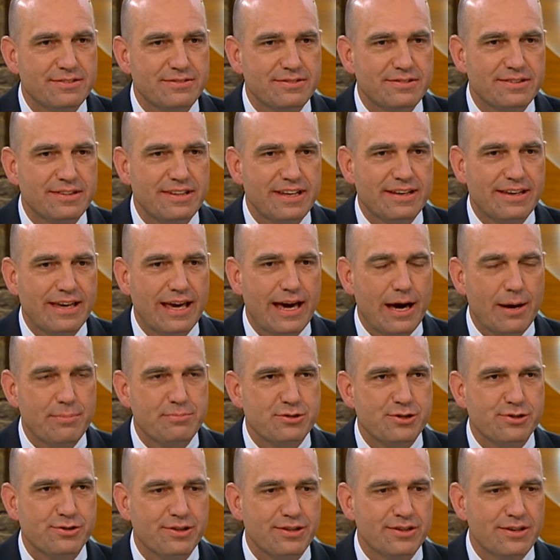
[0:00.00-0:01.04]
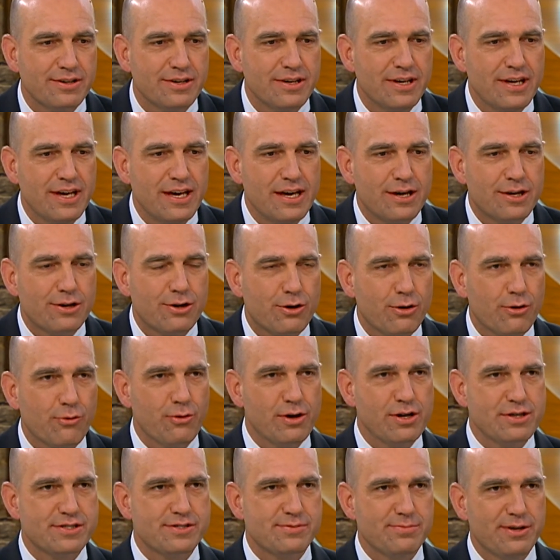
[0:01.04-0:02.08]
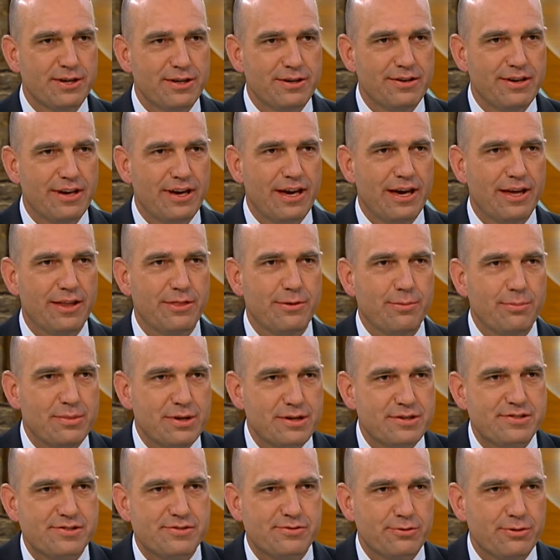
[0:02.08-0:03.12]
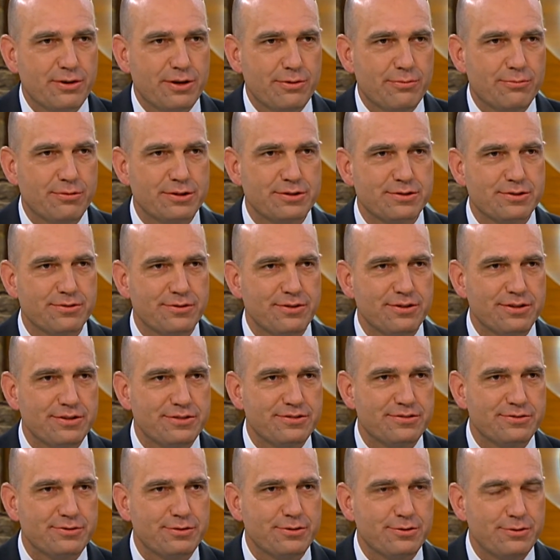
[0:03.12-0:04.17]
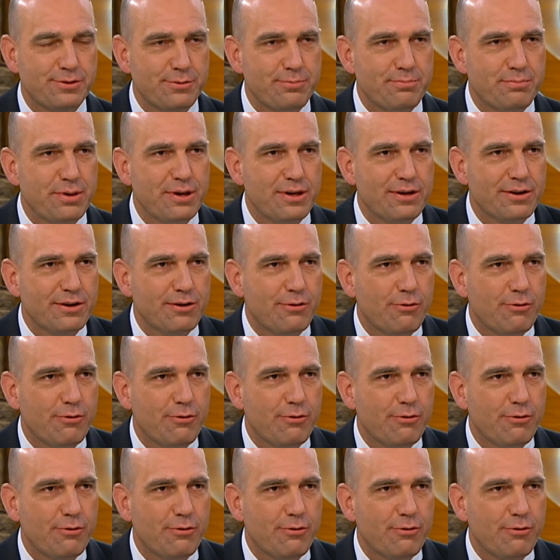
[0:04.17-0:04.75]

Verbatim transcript: They capture the charisma and the mystery, which are these two competing